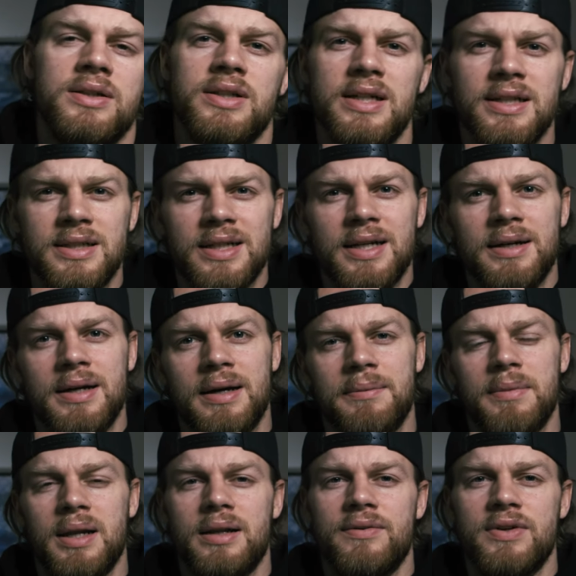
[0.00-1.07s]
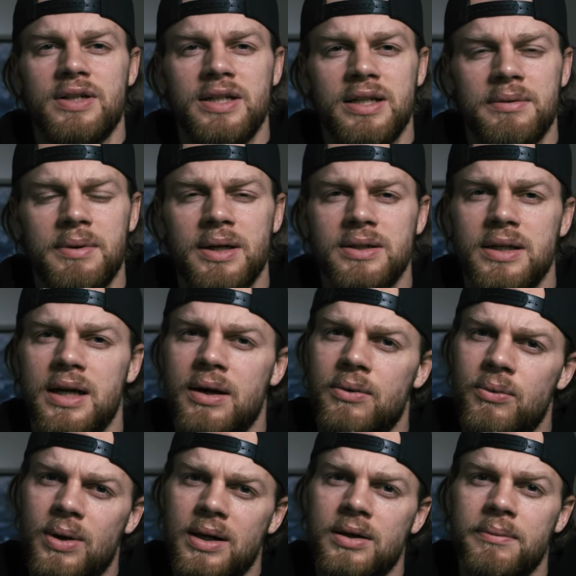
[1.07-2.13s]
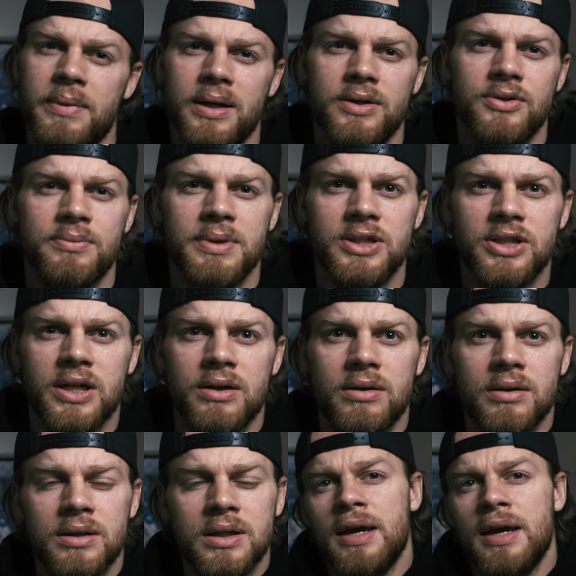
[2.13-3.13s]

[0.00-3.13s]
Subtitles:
Jenna, I'm Ludwig Nienbosch and welcome here to my channel.